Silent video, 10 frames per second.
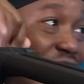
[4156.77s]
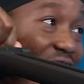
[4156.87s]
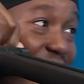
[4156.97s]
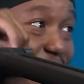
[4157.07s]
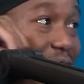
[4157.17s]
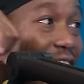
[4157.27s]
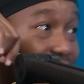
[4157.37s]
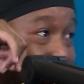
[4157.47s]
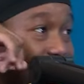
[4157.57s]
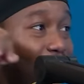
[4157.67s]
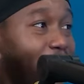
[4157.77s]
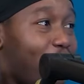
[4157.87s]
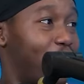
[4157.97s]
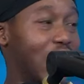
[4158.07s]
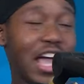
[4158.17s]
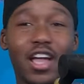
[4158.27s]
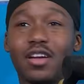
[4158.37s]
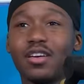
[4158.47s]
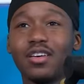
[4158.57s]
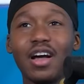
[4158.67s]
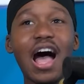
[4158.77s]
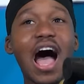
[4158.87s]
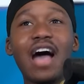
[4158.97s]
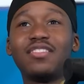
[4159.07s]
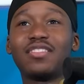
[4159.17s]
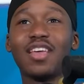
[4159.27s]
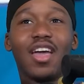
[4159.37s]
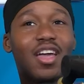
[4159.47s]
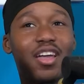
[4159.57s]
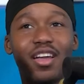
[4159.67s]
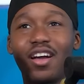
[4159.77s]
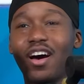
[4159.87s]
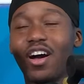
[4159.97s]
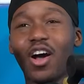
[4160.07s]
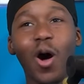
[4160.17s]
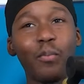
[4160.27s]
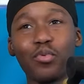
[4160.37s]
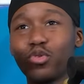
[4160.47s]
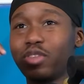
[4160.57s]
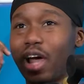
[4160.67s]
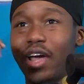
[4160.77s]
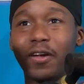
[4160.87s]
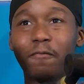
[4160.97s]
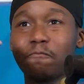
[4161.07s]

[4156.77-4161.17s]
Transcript: at the violin, but yeah. like, I'd say a couple like